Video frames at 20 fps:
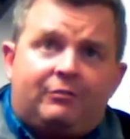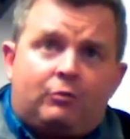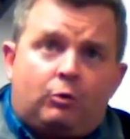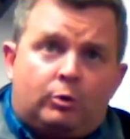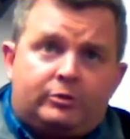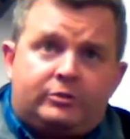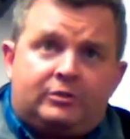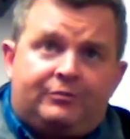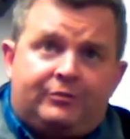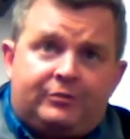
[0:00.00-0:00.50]
And then,
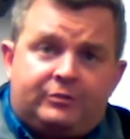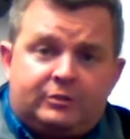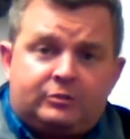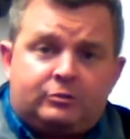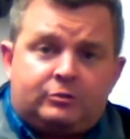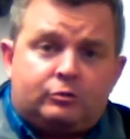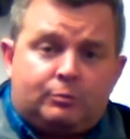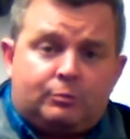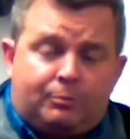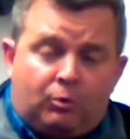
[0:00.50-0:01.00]
of course, the
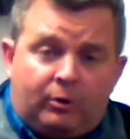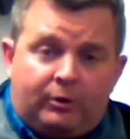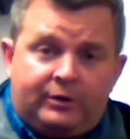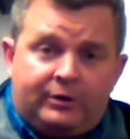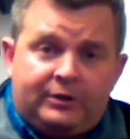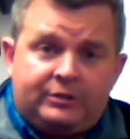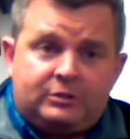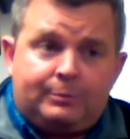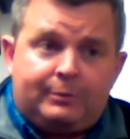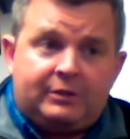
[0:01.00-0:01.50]
physician's
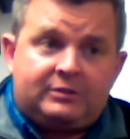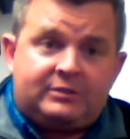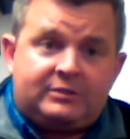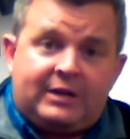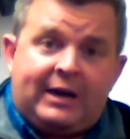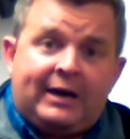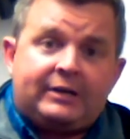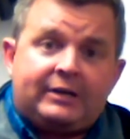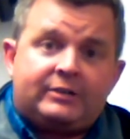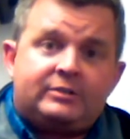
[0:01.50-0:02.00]
report needs to be
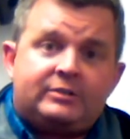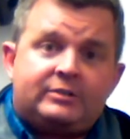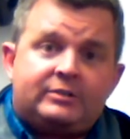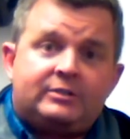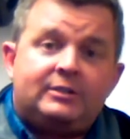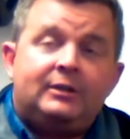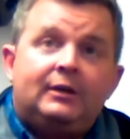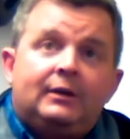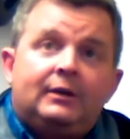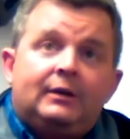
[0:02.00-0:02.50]

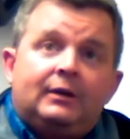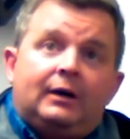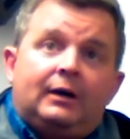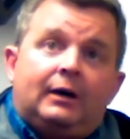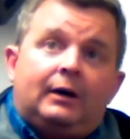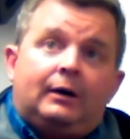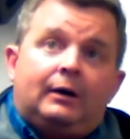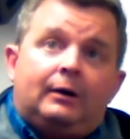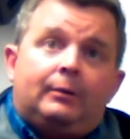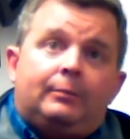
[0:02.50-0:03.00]
attached.
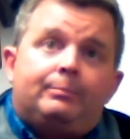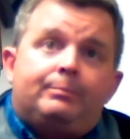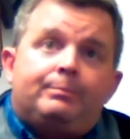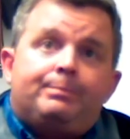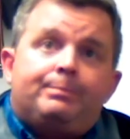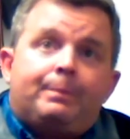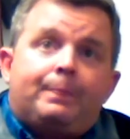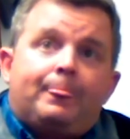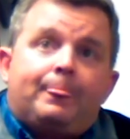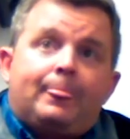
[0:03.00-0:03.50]

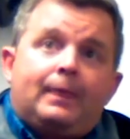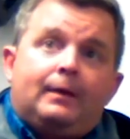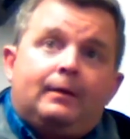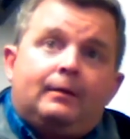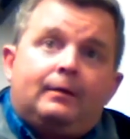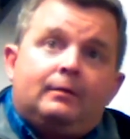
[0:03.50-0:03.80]
A